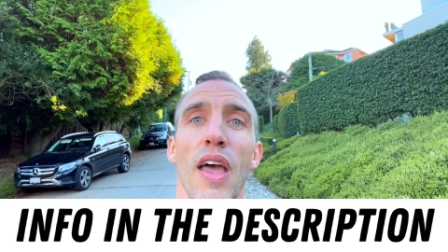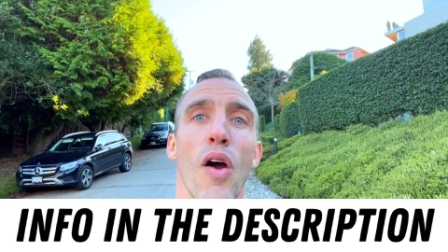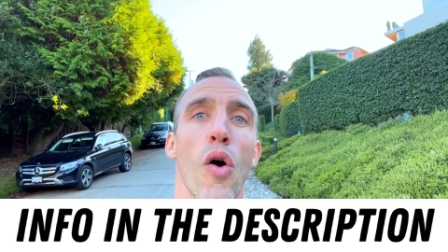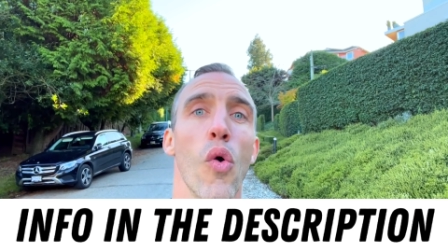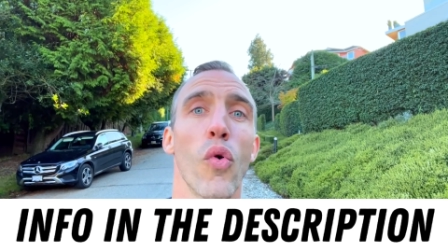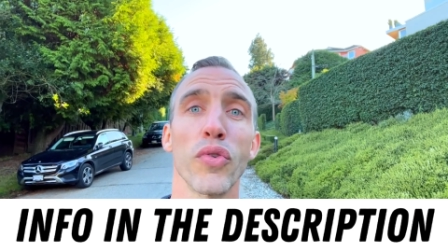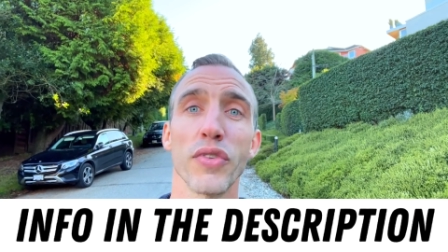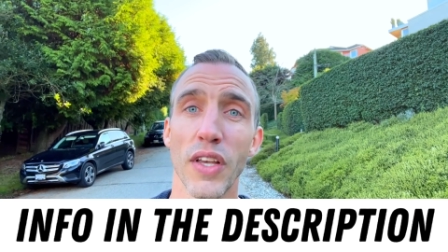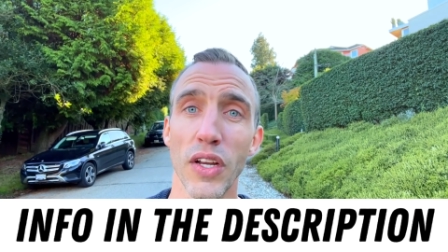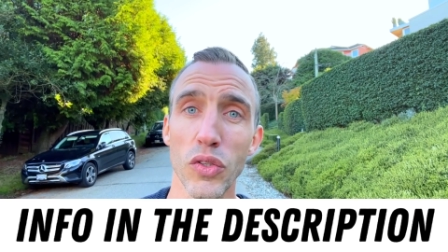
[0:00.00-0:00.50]

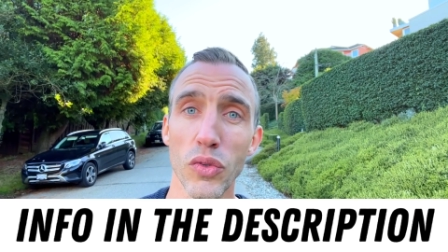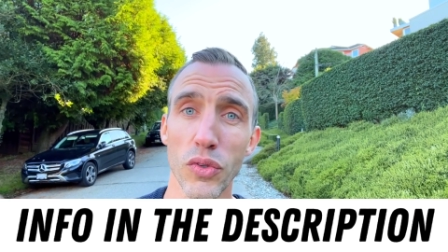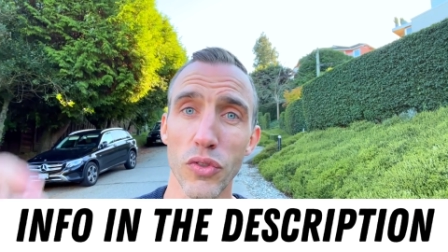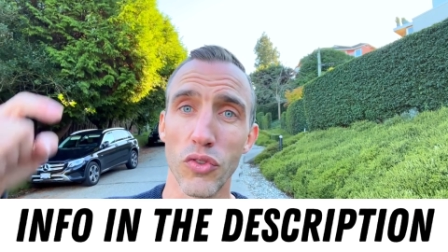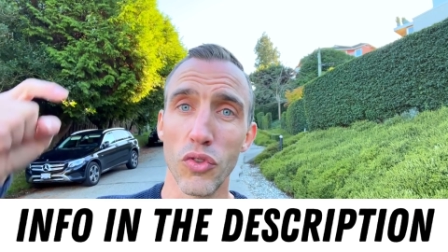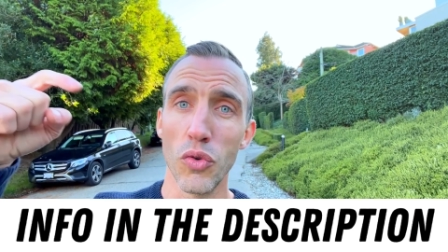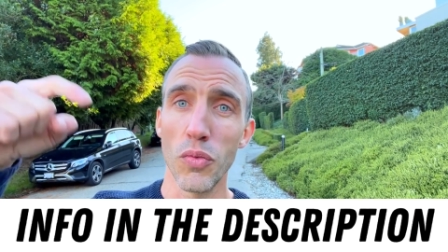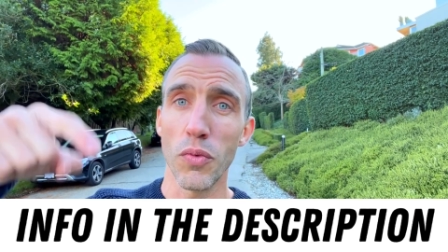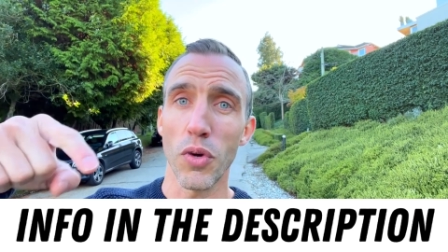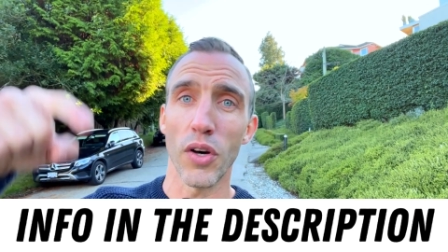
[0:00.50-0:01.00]
or schedule a
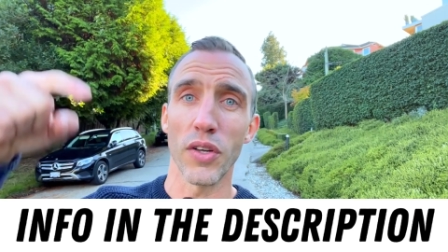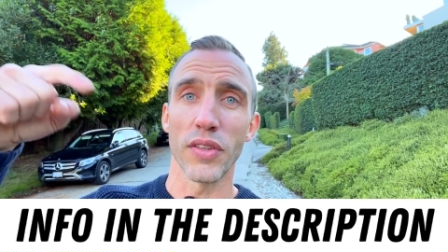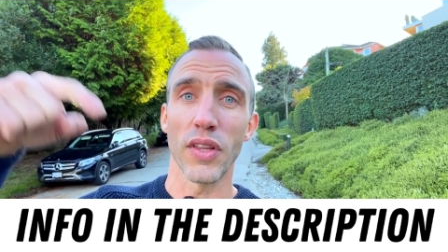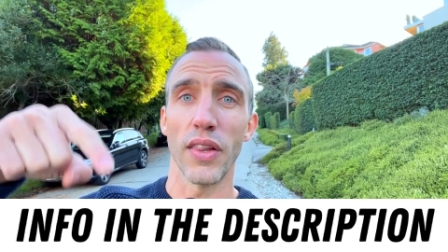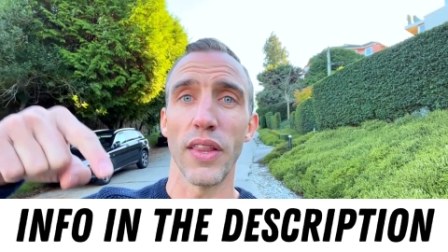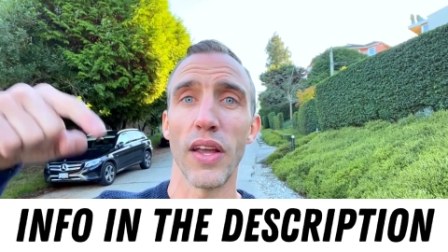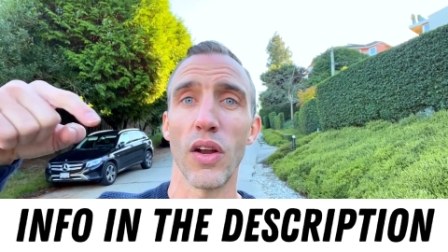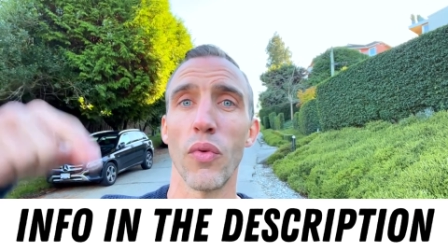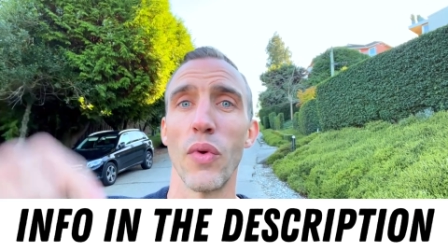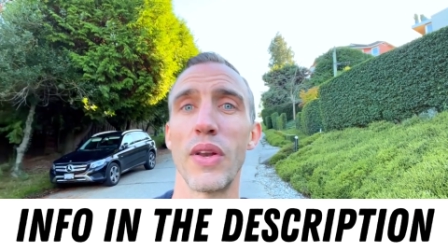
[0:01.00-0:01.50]
Zoom call at the
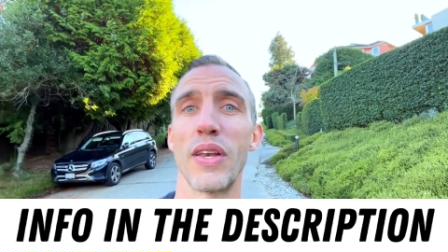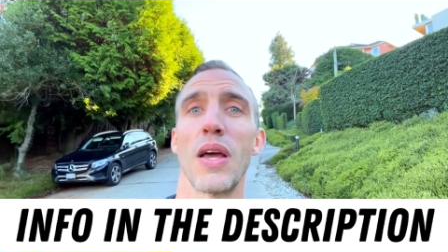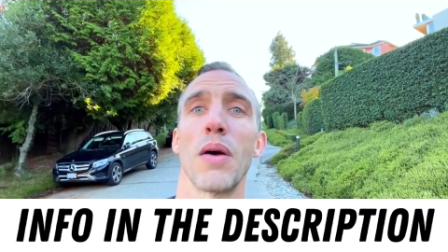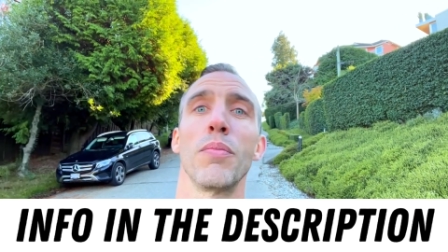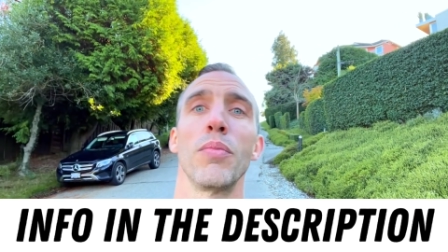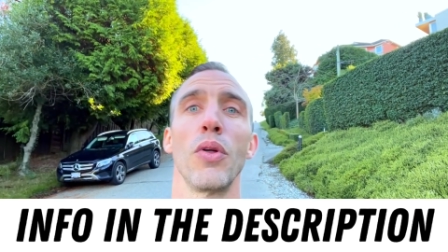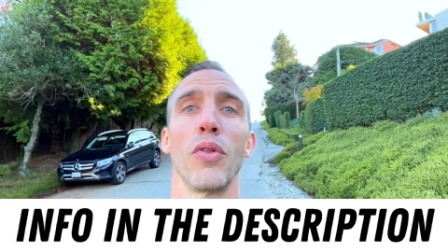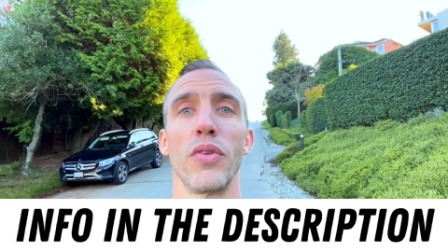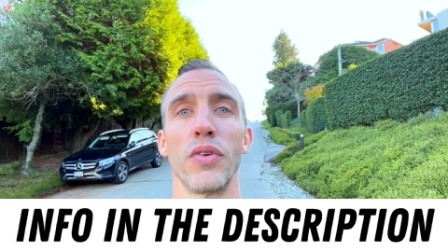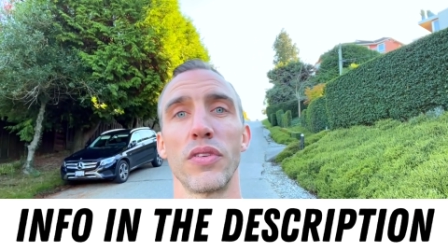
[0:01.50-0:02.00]
link right down
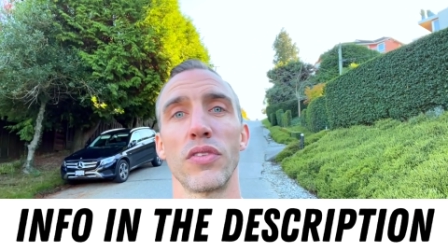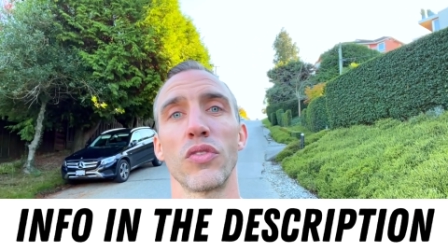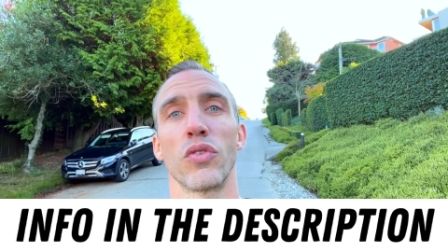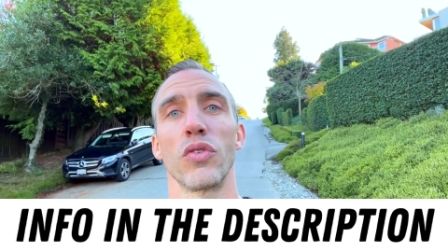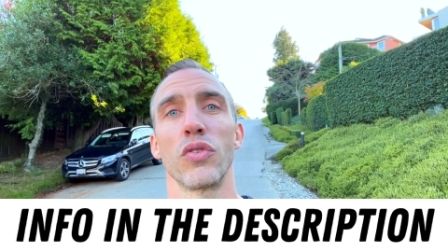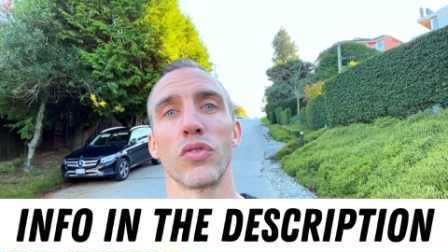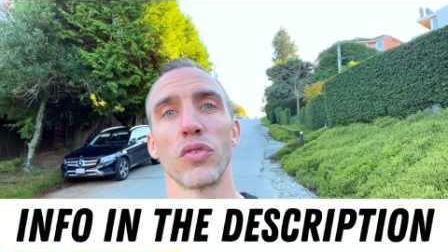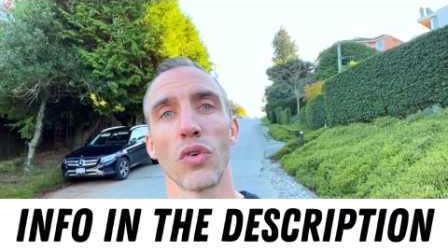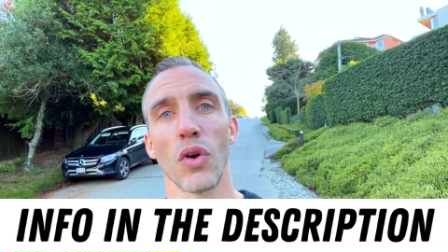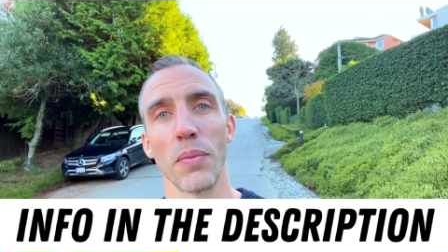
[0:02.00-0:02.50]
below this
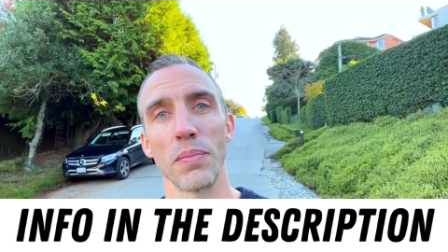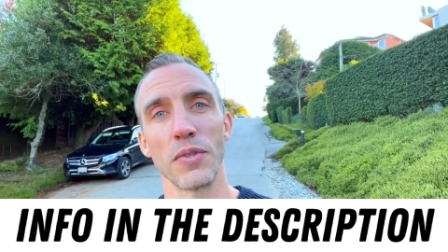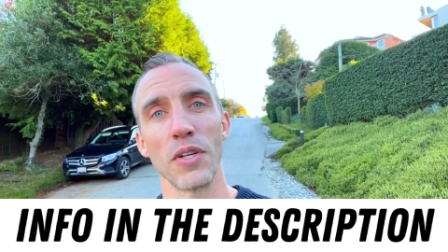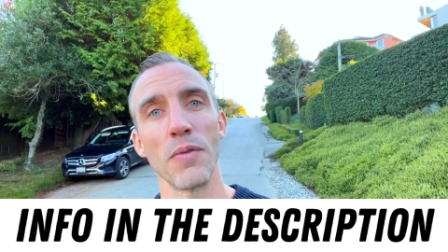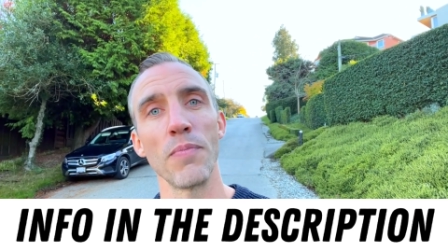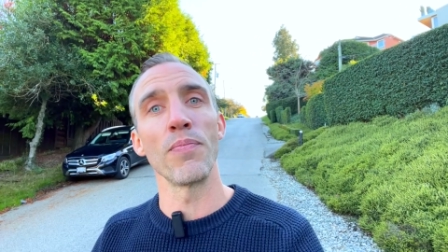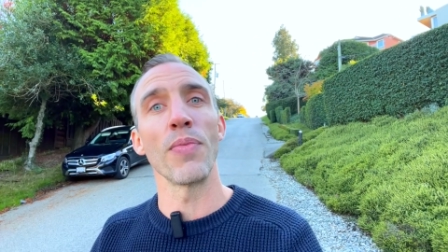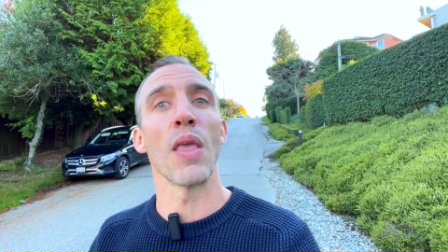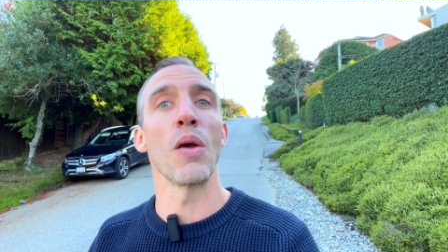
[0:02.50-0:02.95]
description,